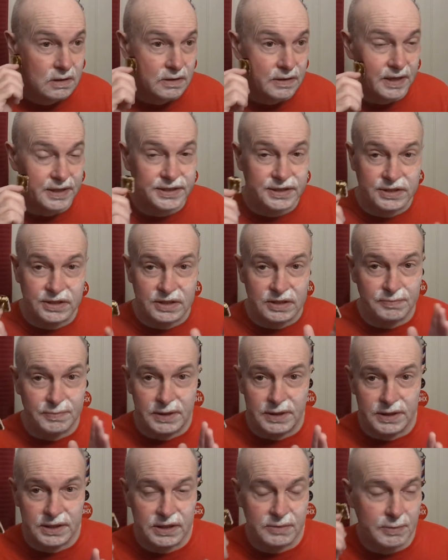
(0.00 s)
That's just
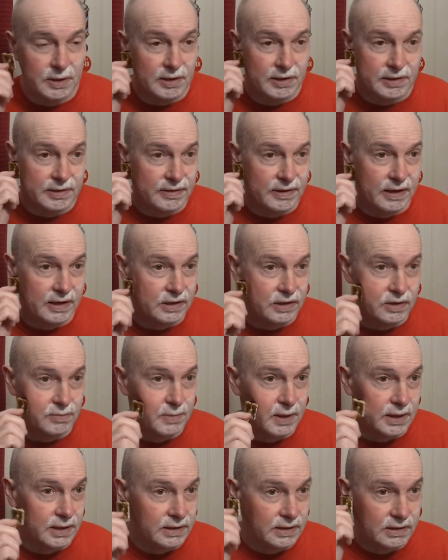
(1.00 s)
me smelling that. You
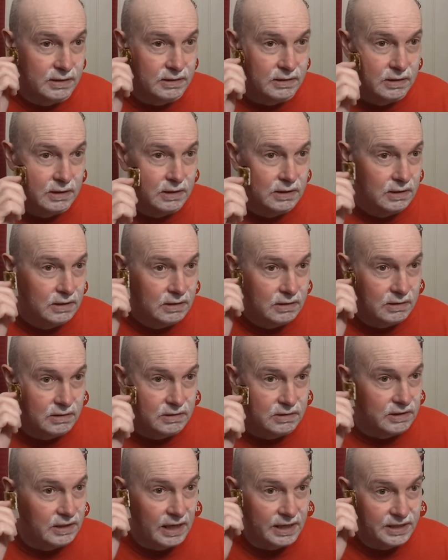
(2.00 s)
might
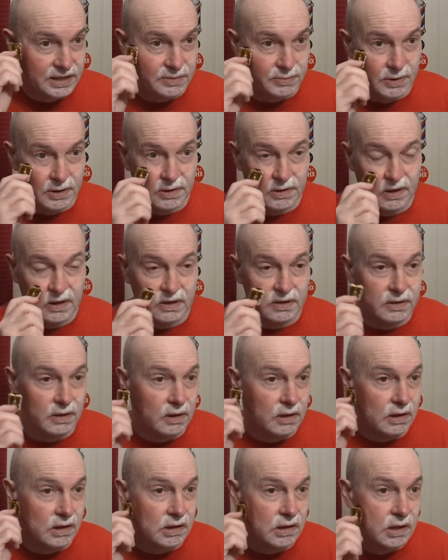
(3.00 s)
not smell that at
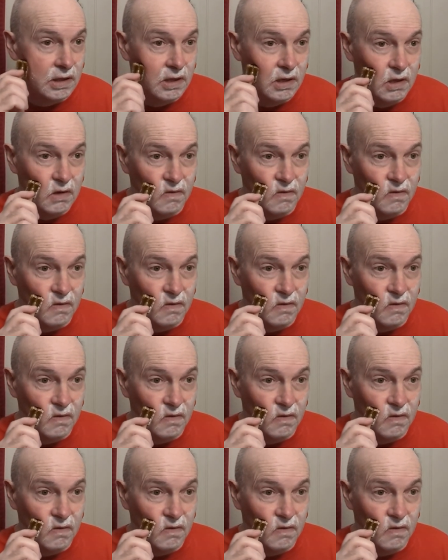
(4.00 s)
all.